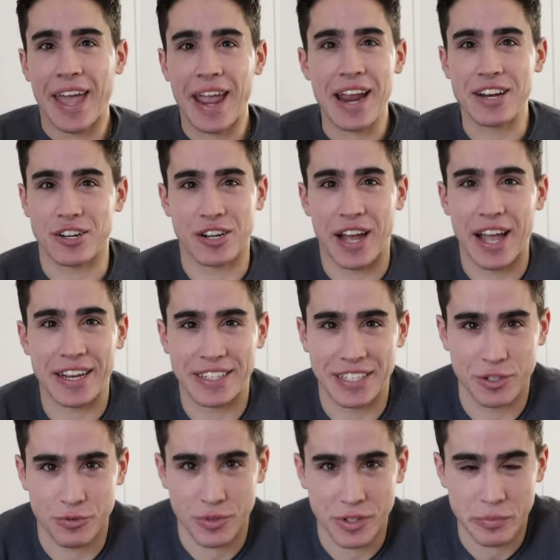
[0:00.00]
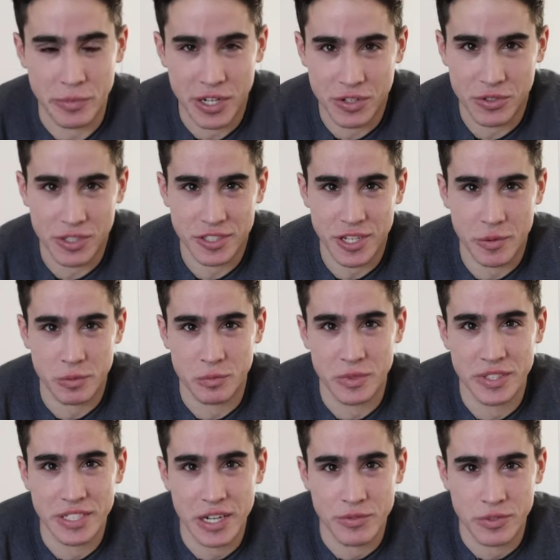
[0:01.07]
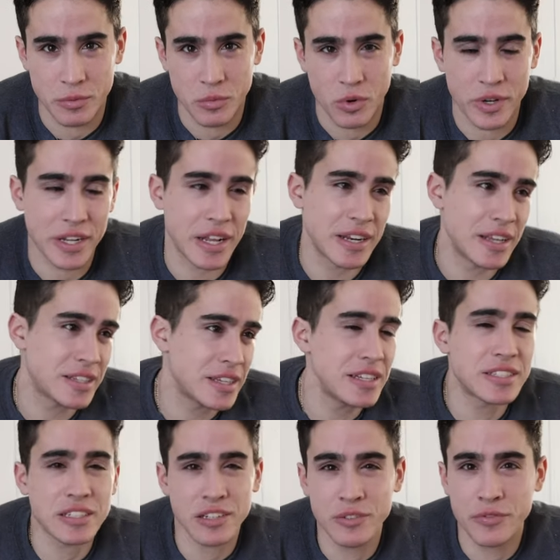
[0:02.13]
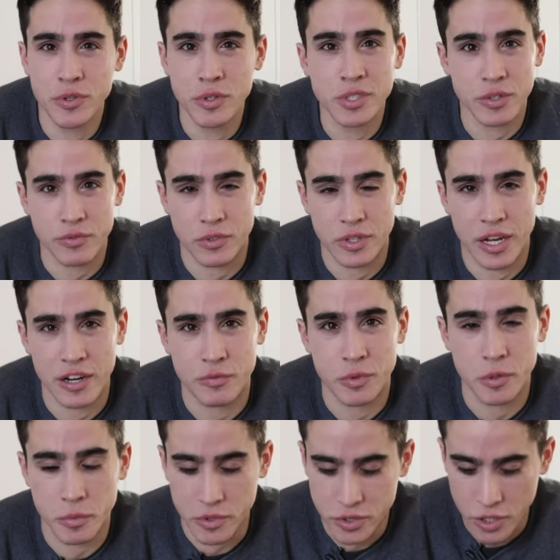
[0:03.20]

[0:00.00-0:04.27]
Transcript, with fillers: eight or nine different mineral supplements every morning and it, it's confusing for a lot of people.